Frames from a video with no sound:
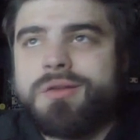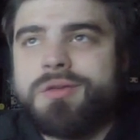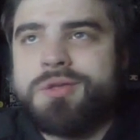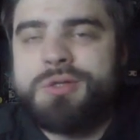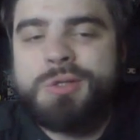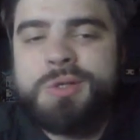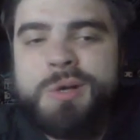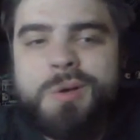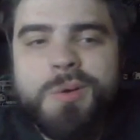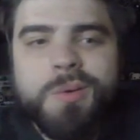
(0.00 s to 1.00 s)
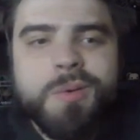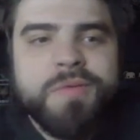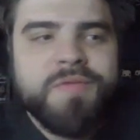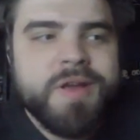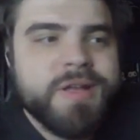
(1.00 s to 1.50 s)

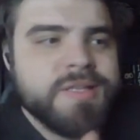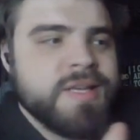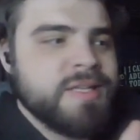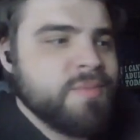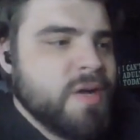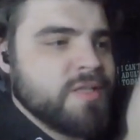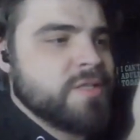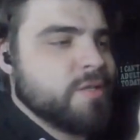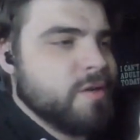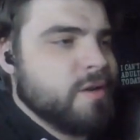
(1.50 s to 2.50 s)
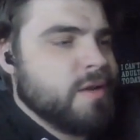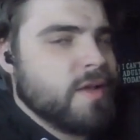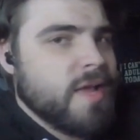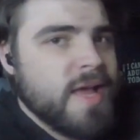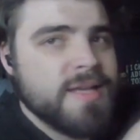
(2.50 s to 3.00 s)
So Frankenstein's monster
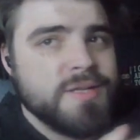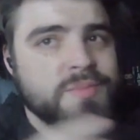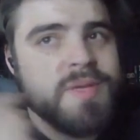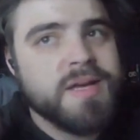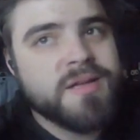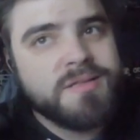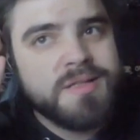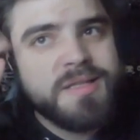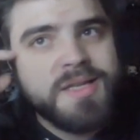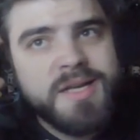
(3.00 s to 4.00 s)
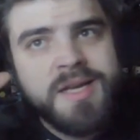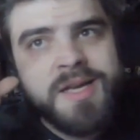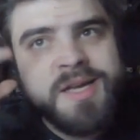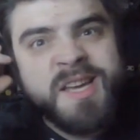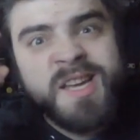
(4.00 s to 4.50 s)
had to be a
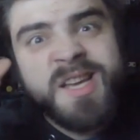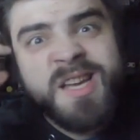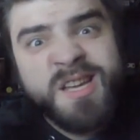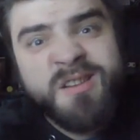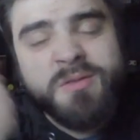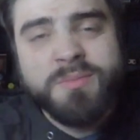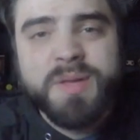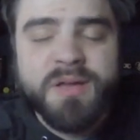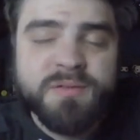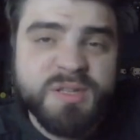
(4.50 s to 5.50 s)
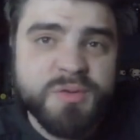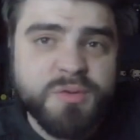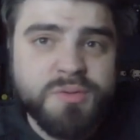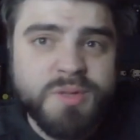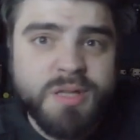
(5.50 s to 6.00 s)
little bit
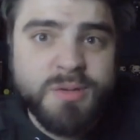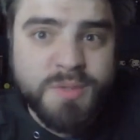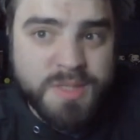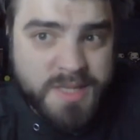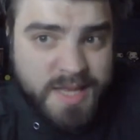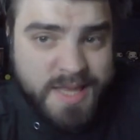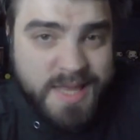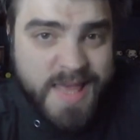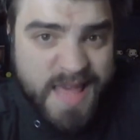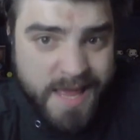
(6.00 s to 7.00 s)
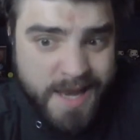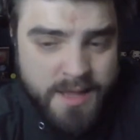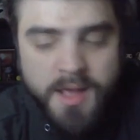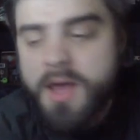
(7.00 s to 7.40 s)
screwed loose in the head